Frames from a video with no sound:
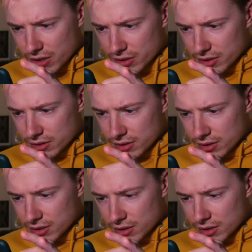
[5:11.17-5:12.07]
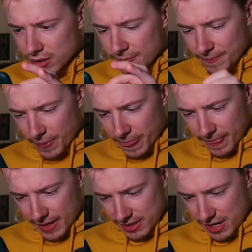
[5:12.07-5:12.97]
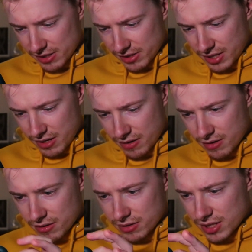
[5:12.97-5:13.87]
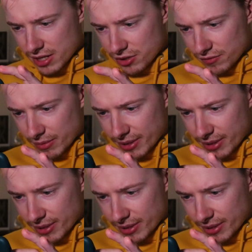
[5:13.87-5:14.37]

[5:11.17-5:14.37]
What? Is that actually here? Statue of